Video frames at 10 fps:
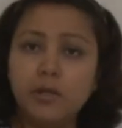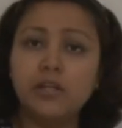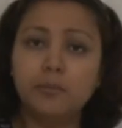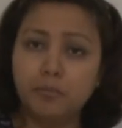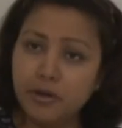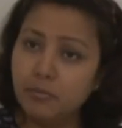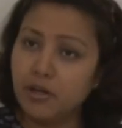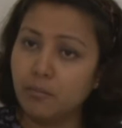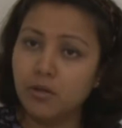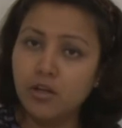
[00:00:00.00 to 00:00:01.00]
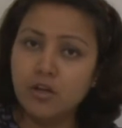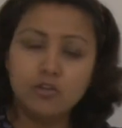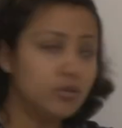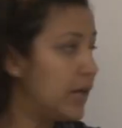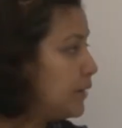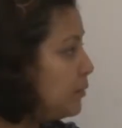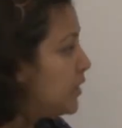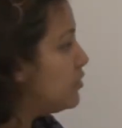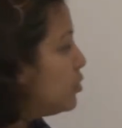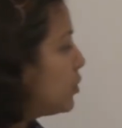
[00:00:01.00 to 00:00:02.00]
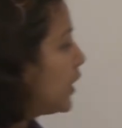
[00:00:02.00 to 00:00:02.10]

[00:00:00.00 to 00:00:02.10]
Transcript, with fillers: be the premium. So that means you